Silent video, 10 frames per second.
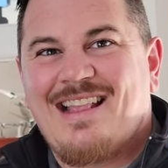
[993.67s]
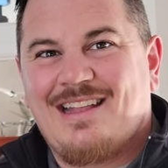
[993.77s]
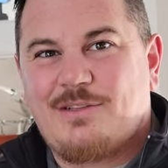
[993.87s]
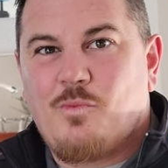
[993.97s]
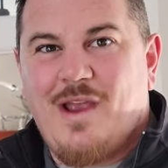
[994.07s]

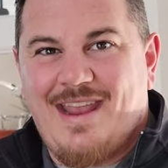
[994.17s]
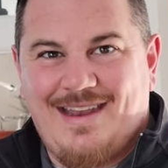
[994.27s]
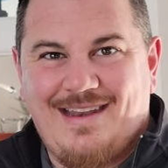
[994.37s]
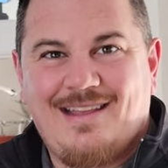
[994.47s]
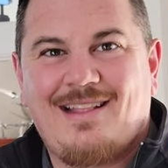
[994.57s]
Let's
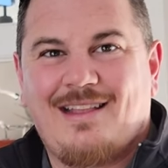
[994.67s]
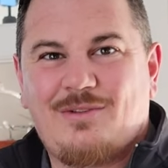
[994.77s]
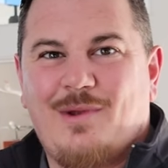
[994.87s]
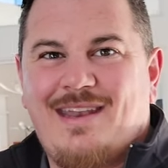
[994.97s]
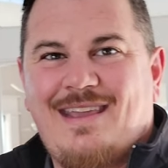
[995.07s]
win,
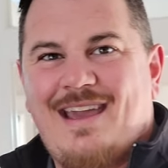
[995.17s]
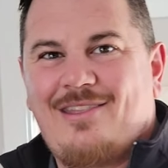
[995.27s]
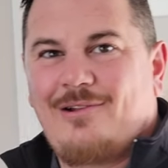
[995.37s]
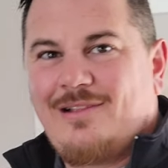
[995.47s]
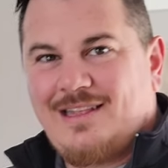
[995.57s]
let's win together.